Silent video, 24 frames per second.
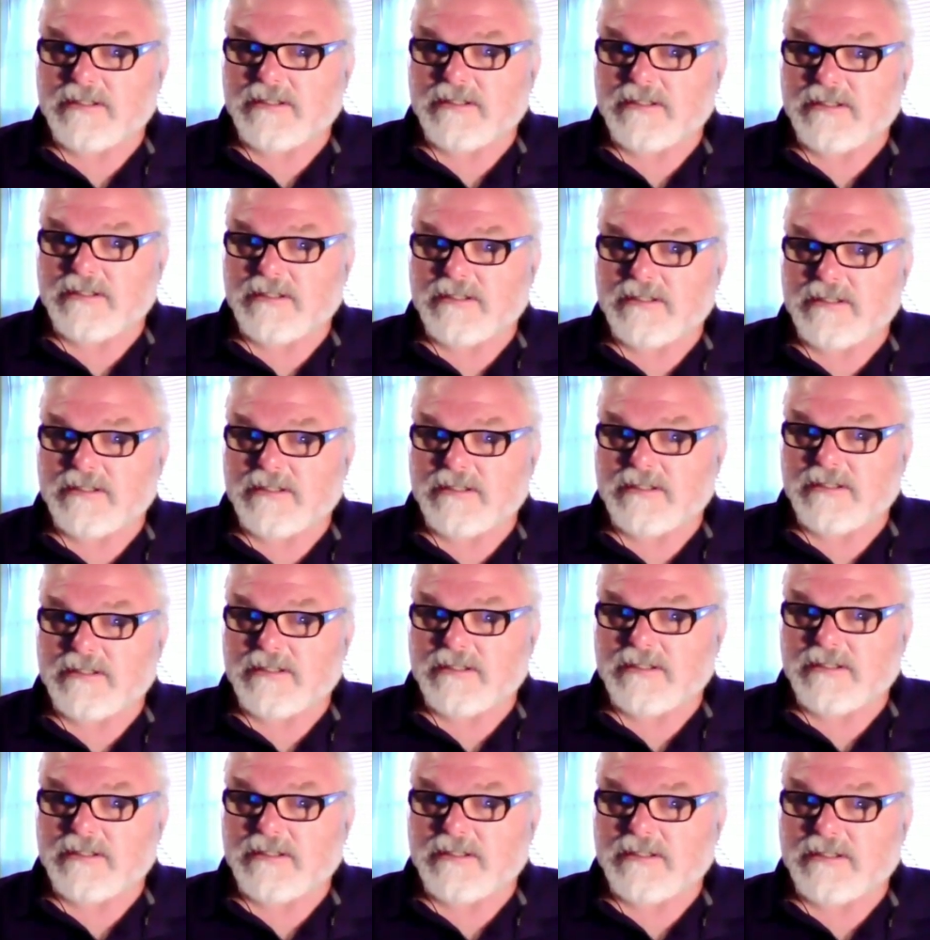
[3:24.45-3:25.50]
sounded
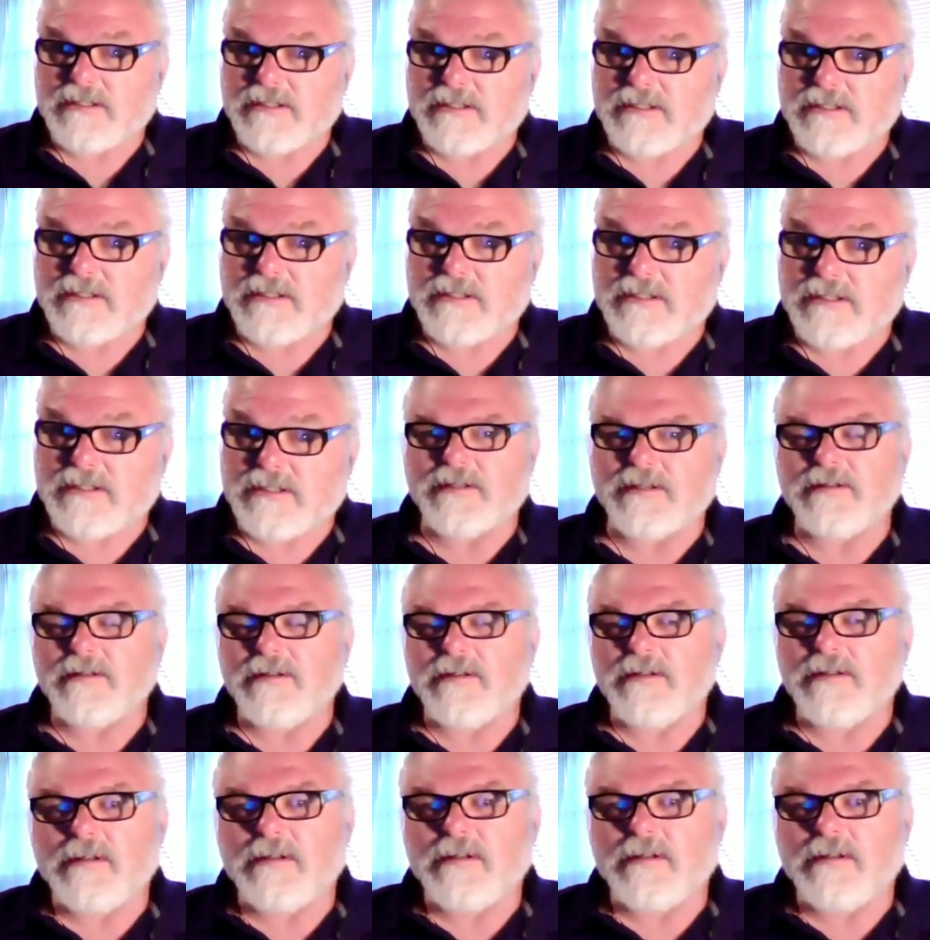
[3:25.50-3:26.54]
definitely
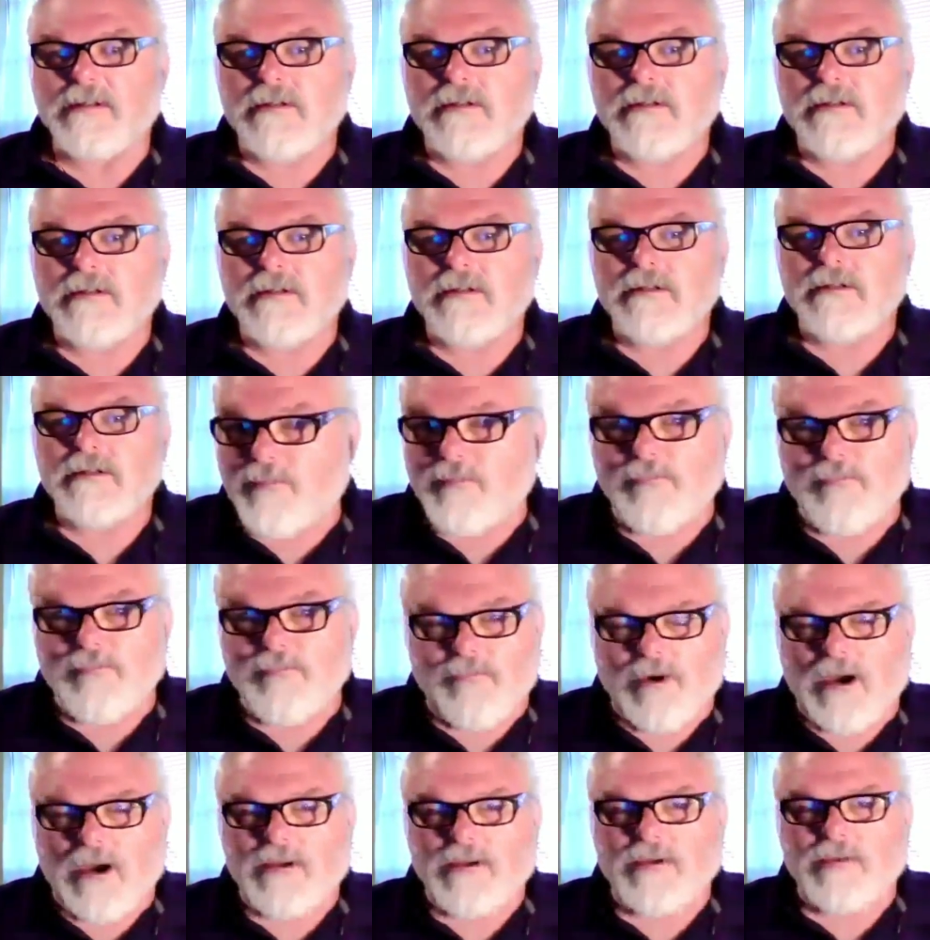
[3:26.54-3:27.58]
more
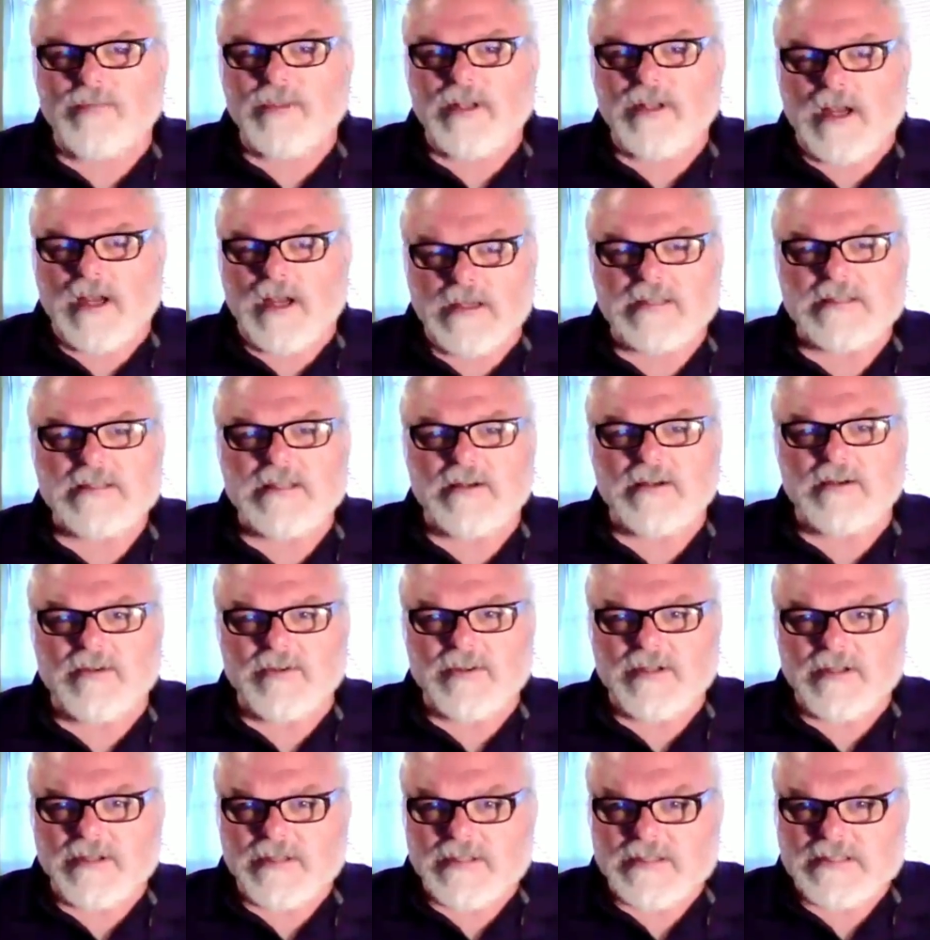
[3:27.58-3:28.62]
volume, and I could tell
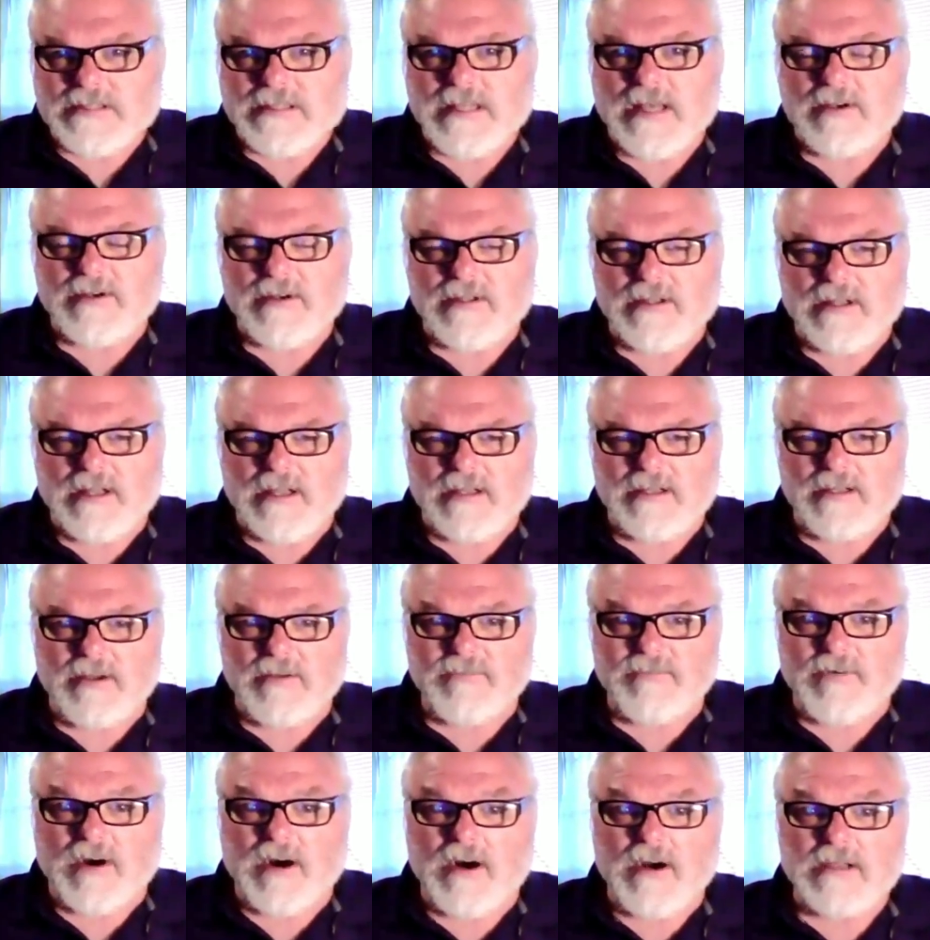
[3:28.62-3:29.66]
that it sounded like
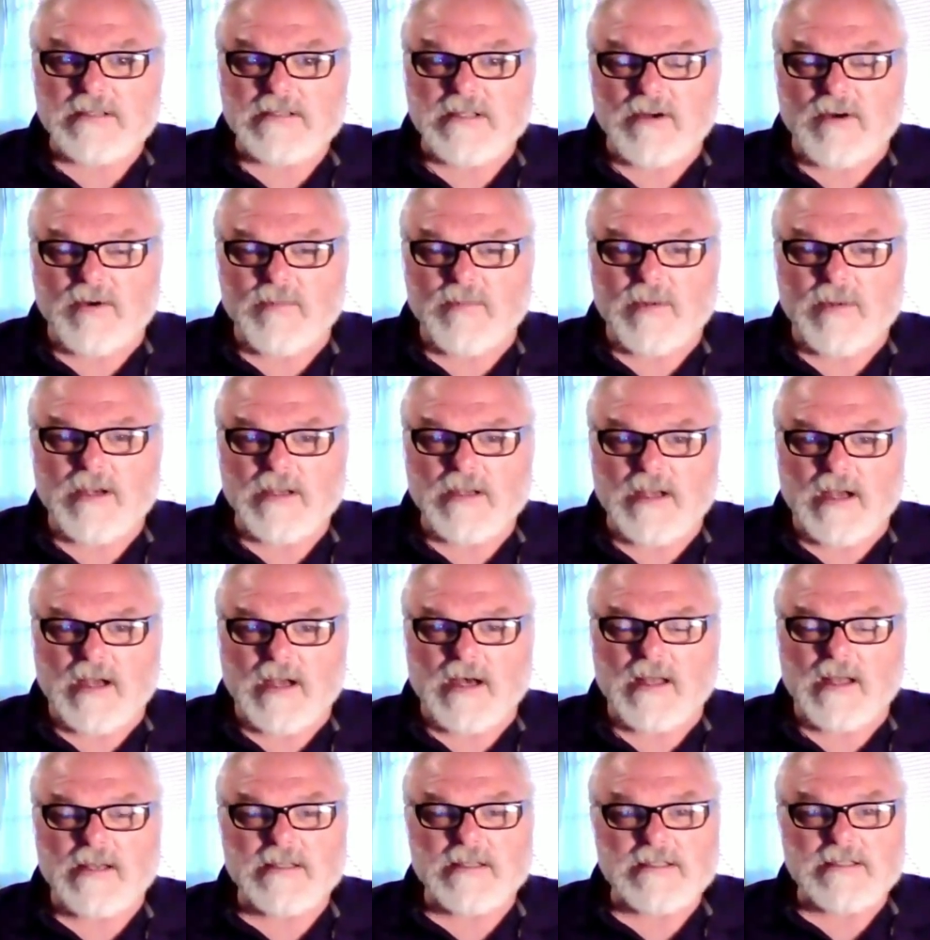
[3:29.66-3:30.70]
gunfire. I said, "Oh my
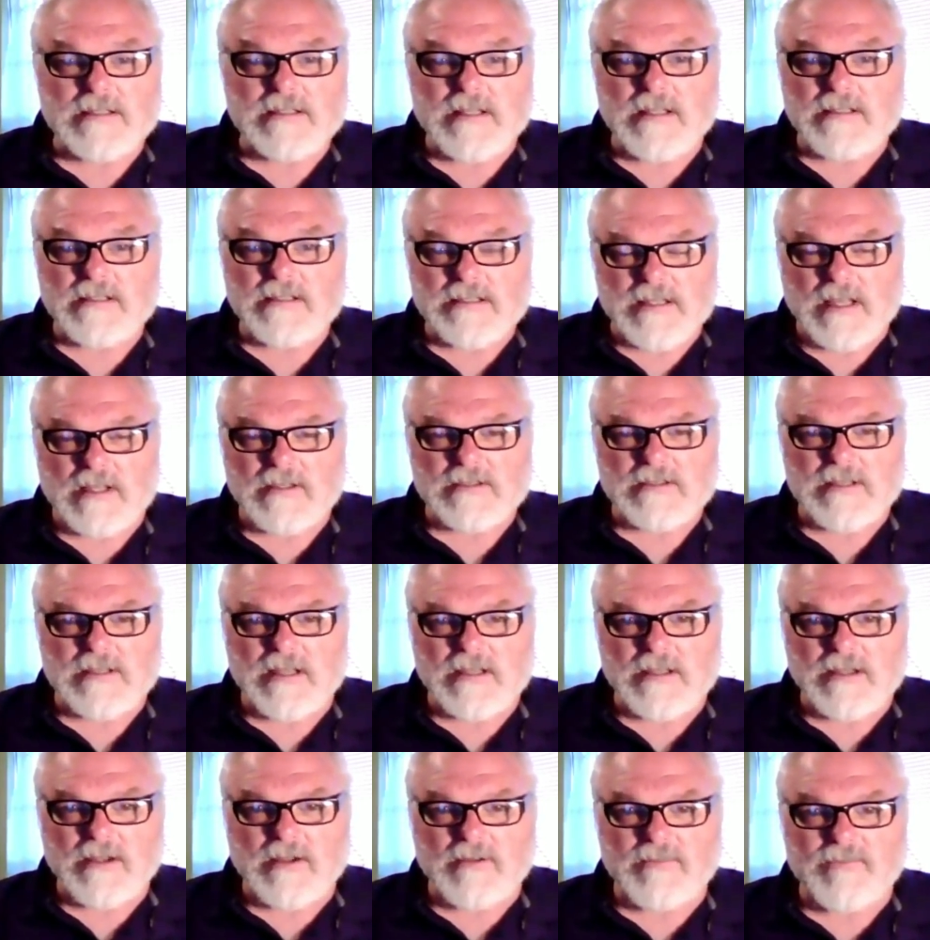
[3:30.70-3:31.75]
God, it sounds
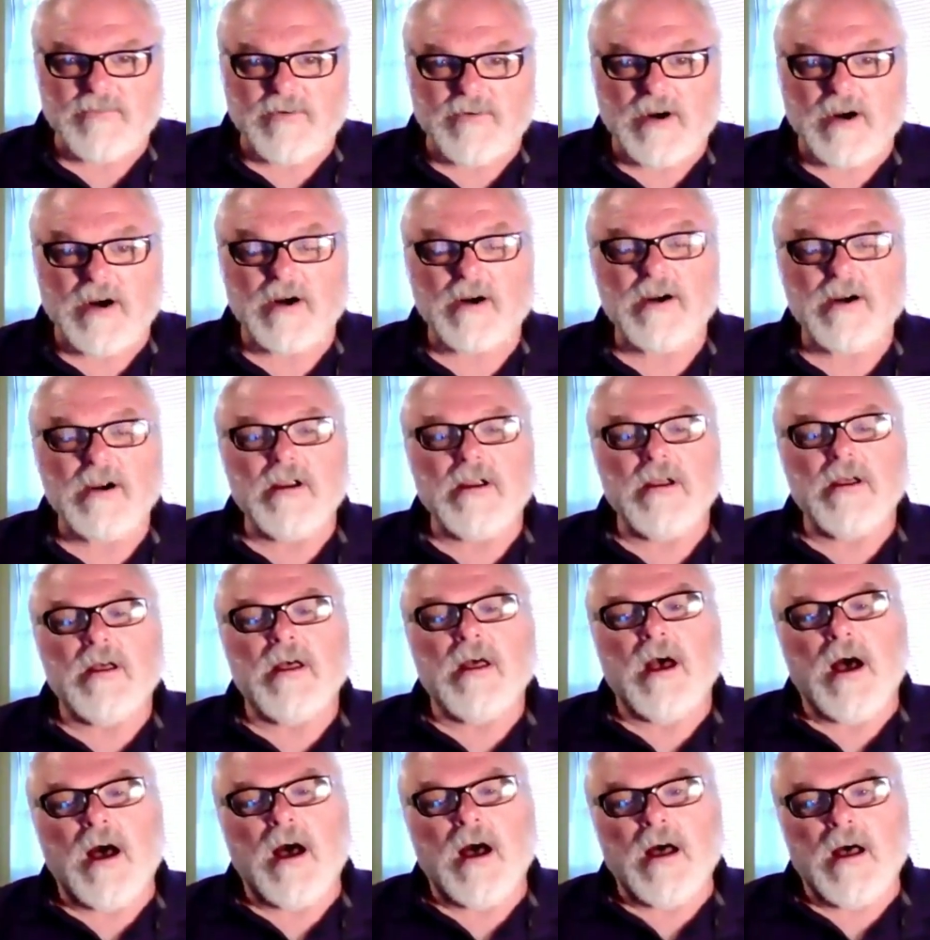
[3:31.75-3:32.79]
like gunfire."
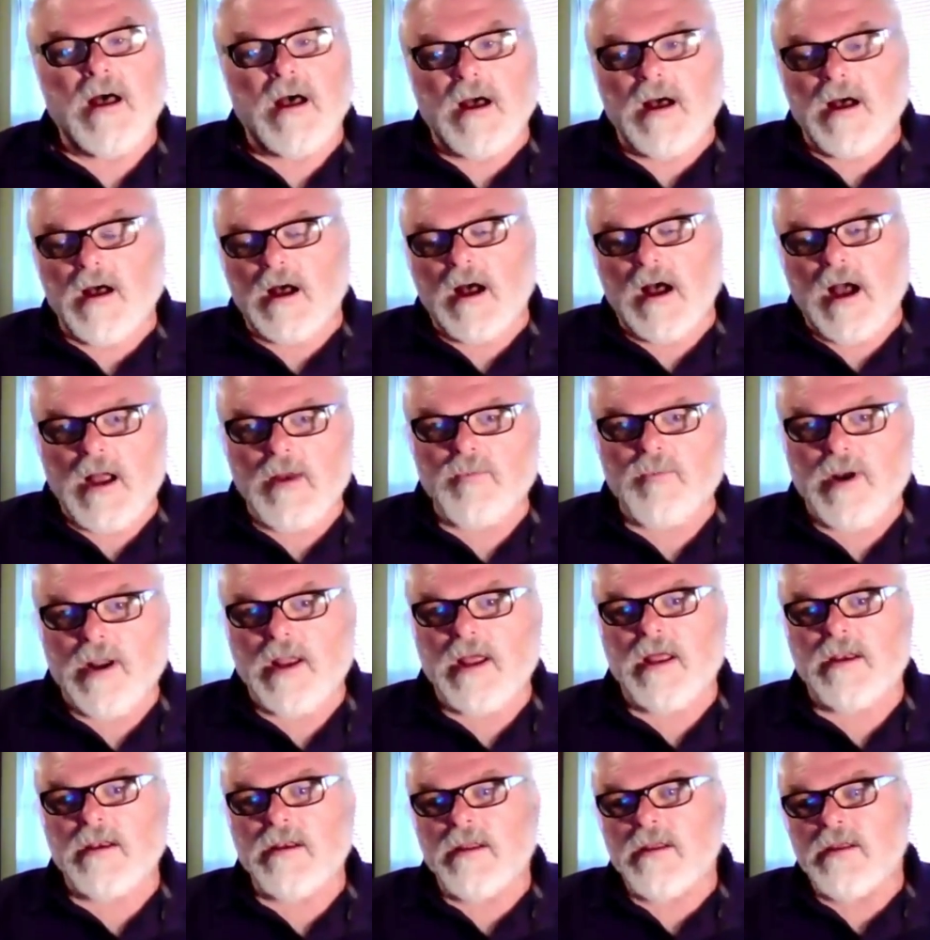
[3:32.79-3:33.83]
I
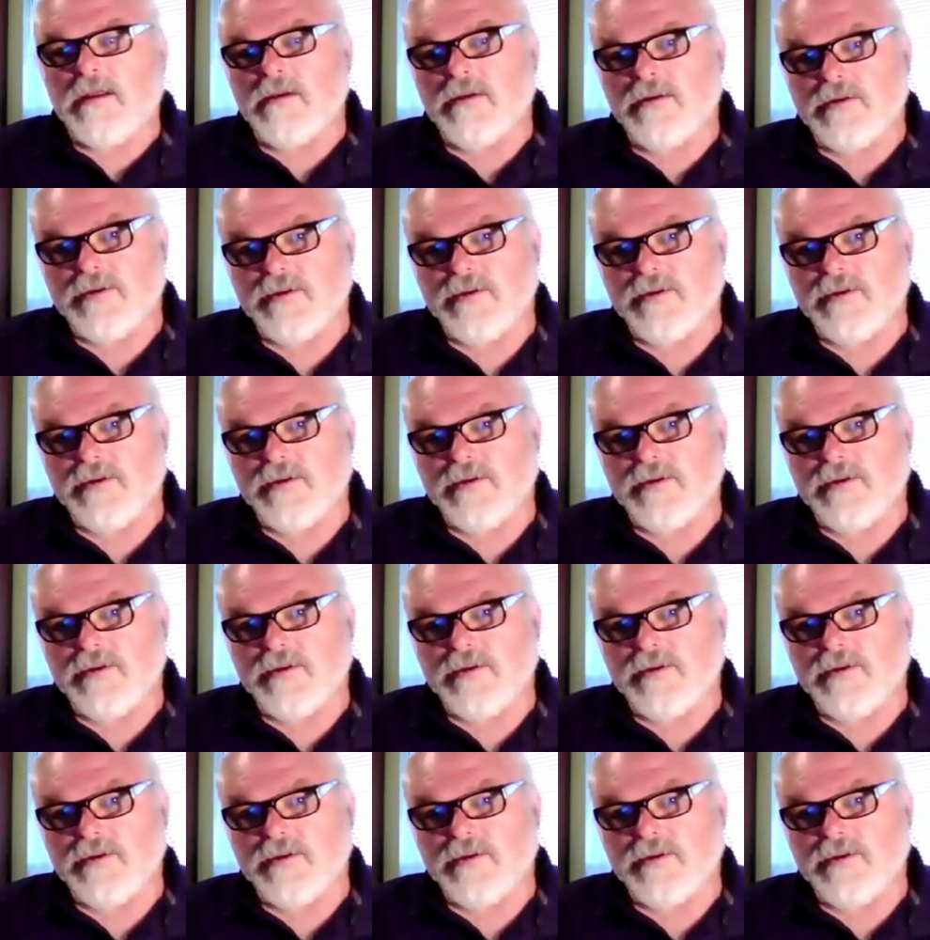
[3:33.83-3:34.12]
ran